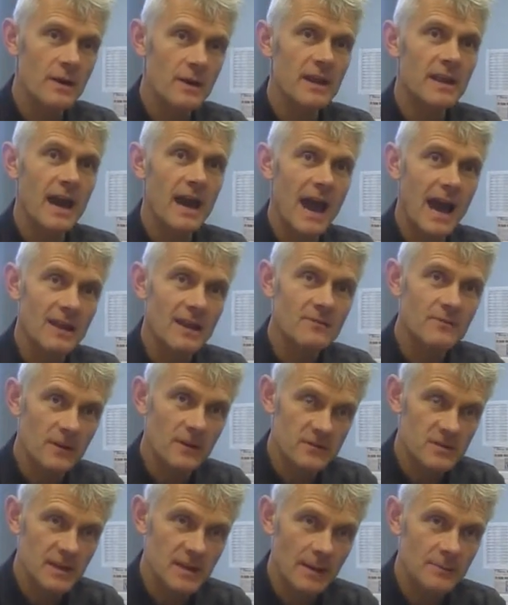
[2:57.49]
We get a
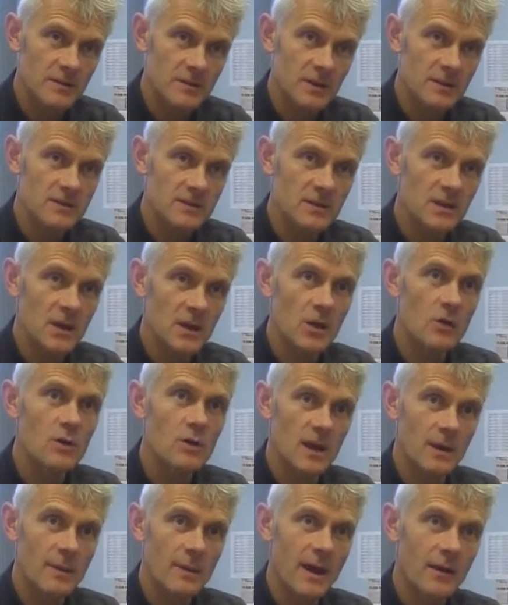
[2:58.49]
handful of sceptics who
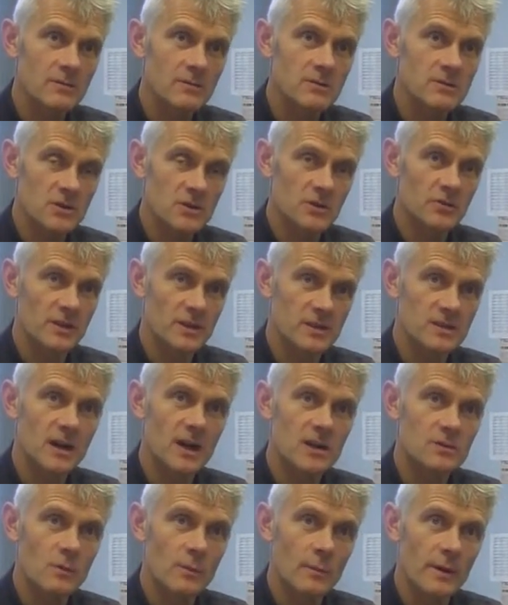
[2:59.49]
come out to
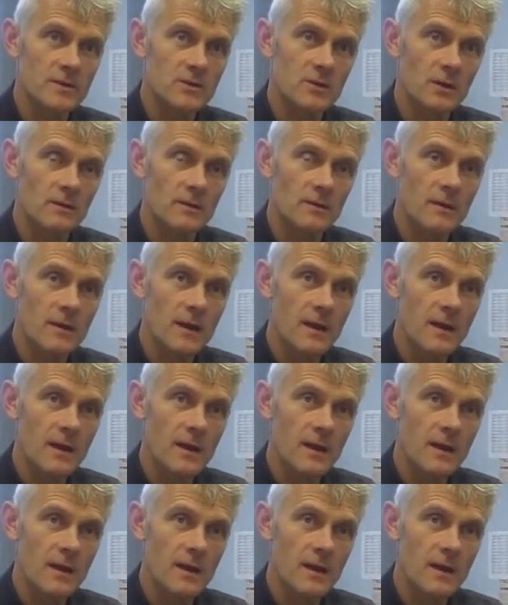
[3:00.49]
criticise what went on.